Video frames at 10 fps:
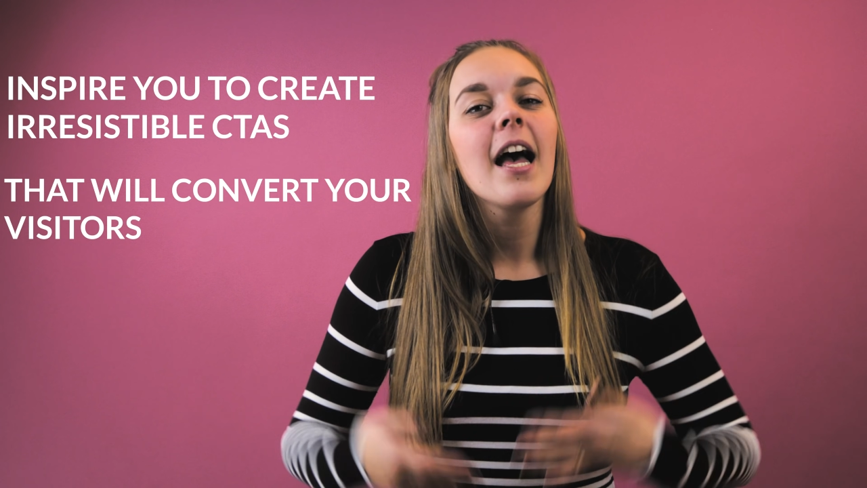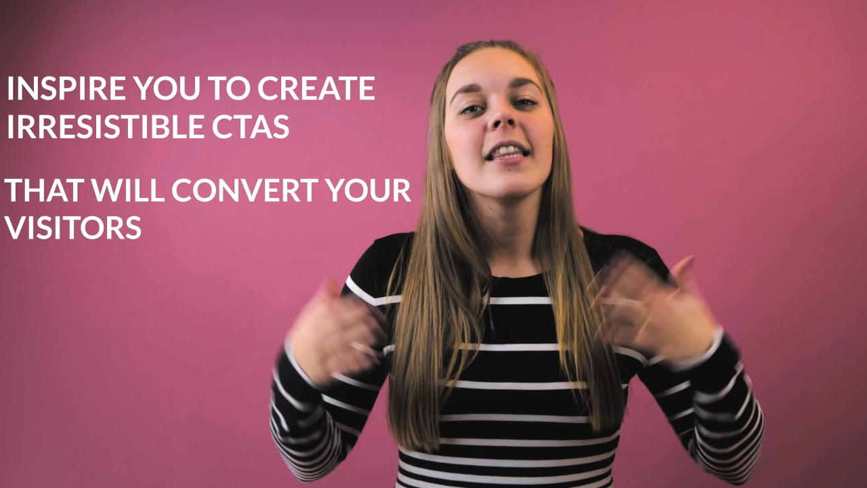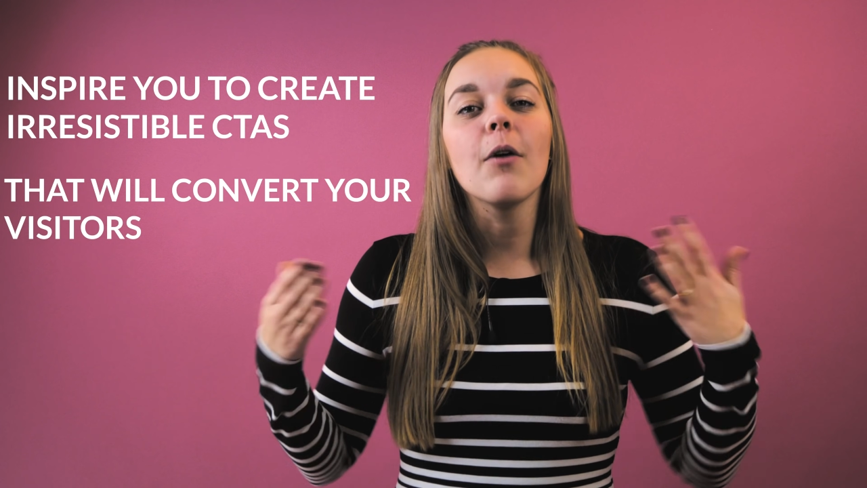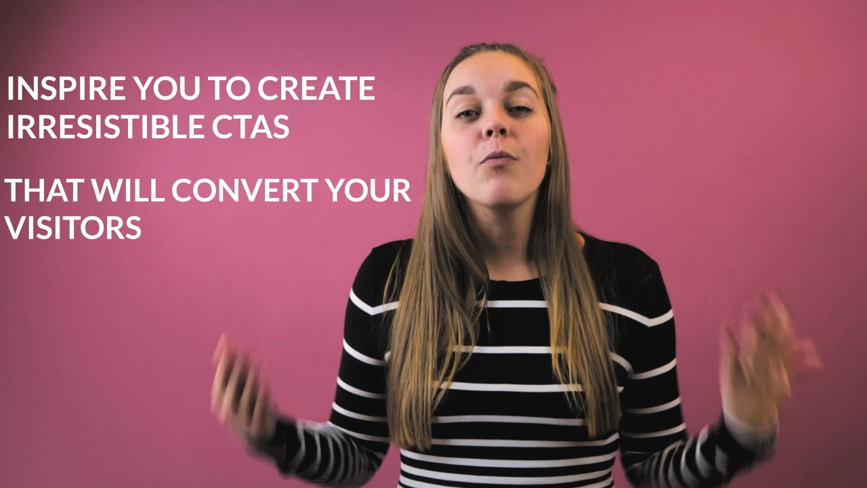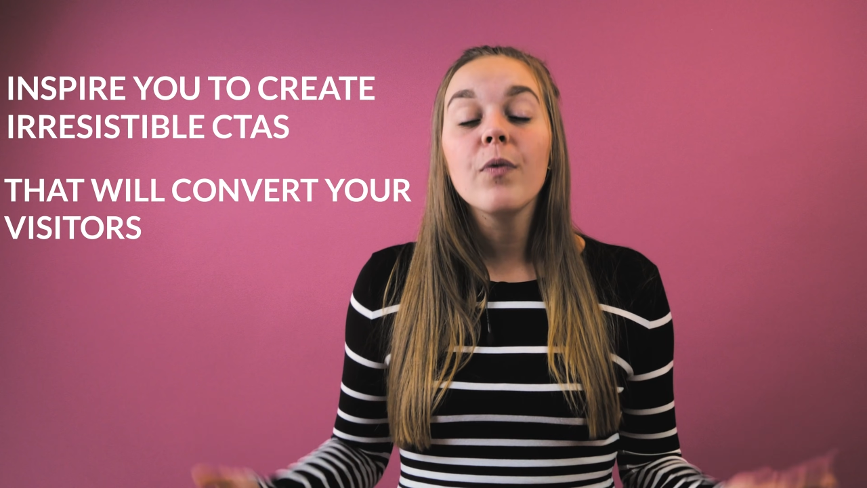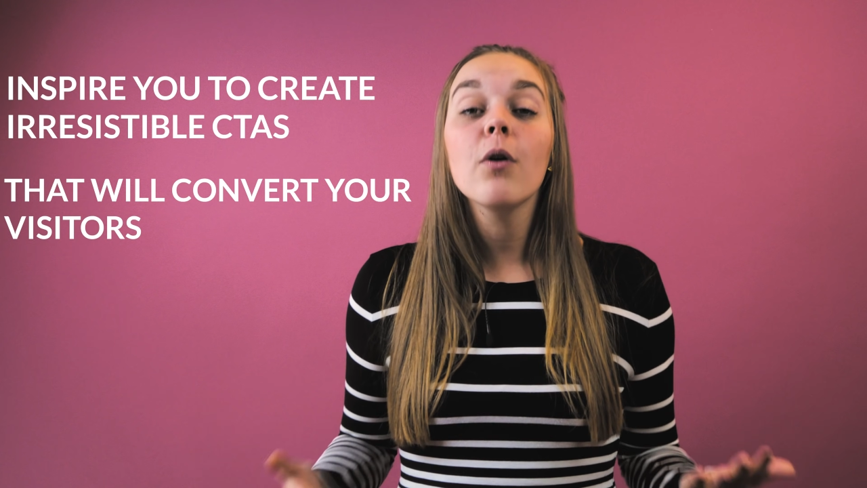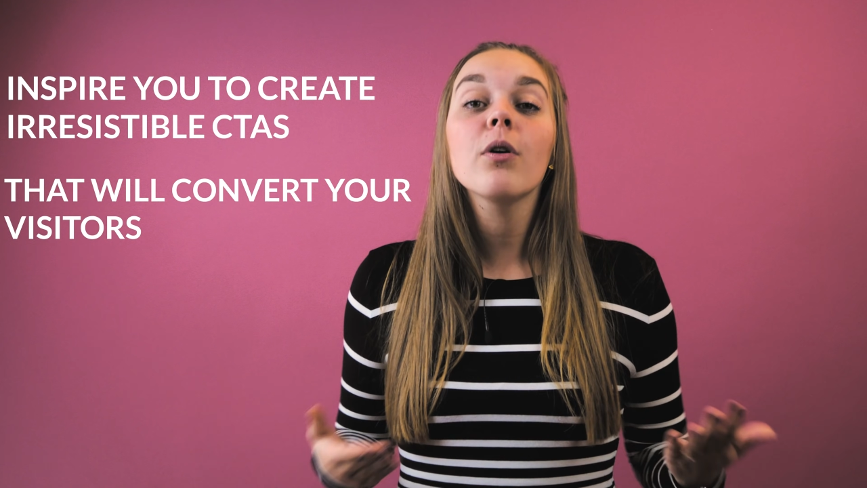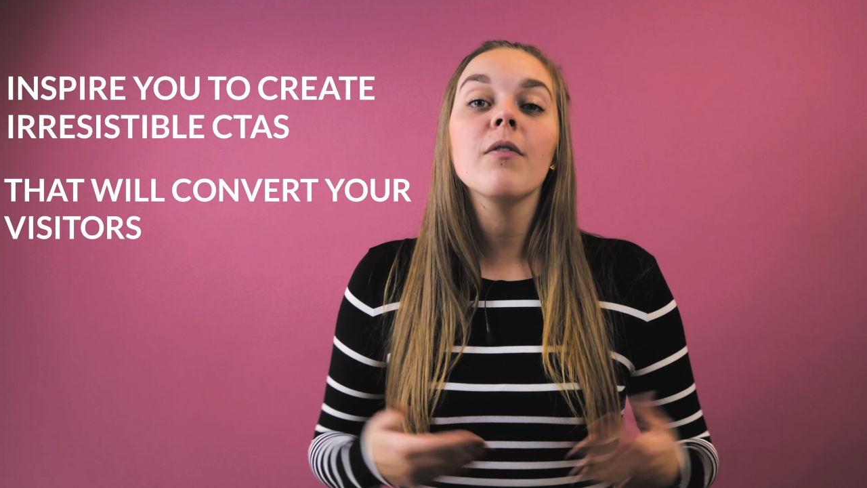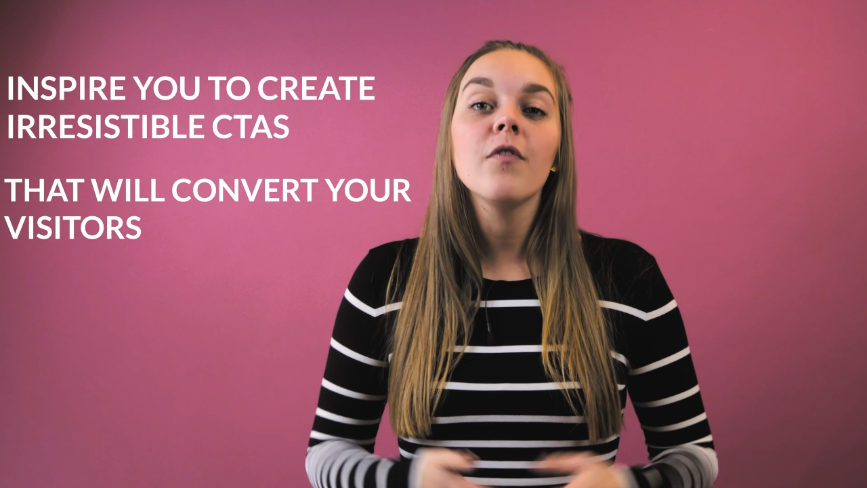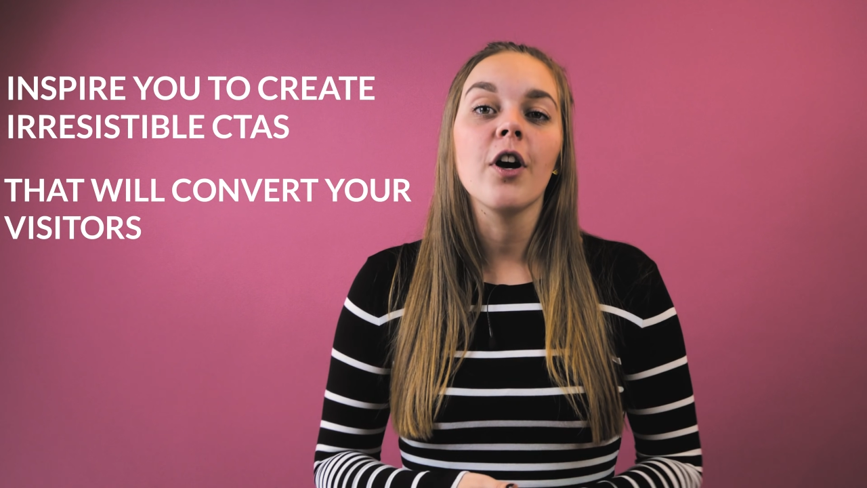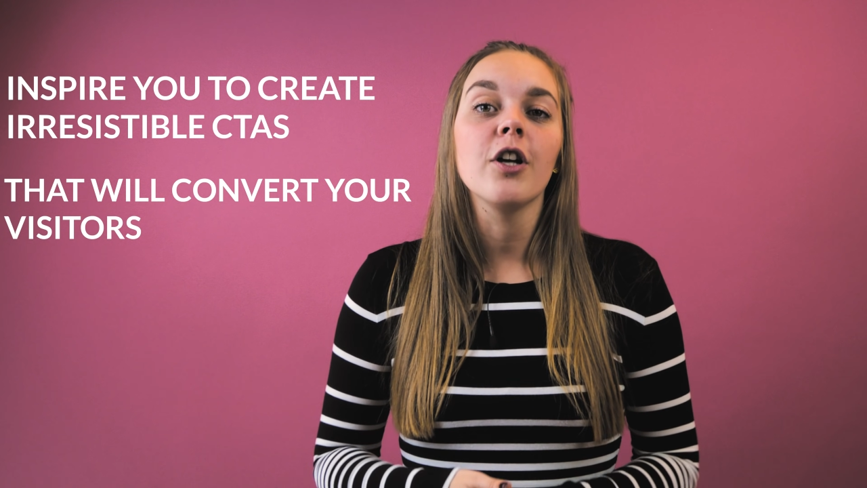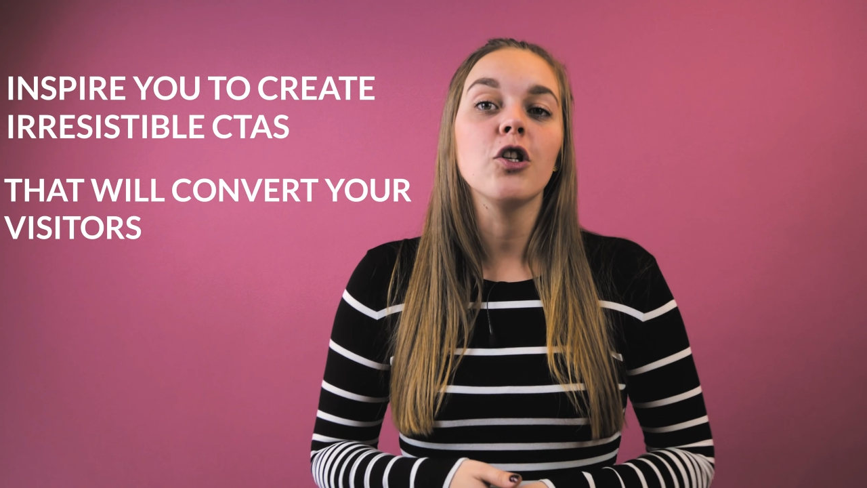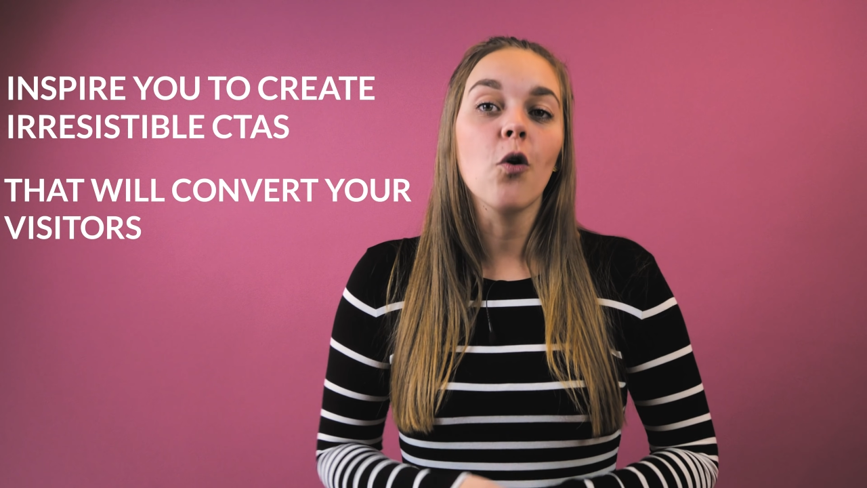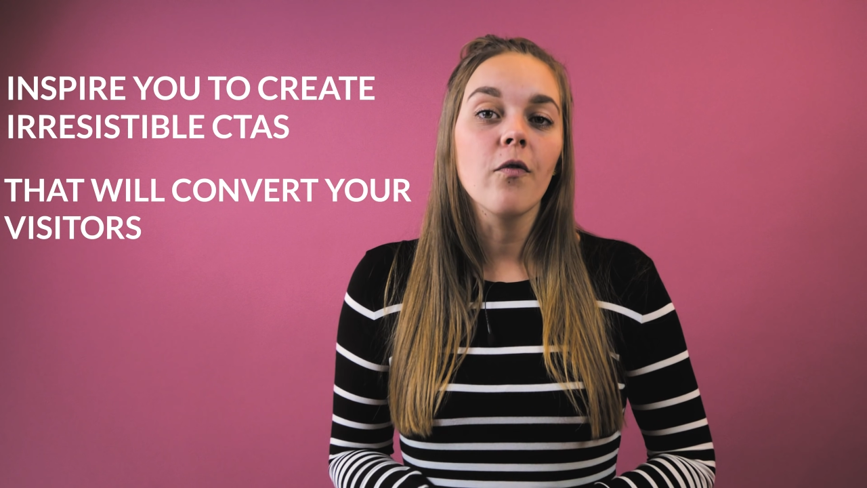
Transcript: that will convert your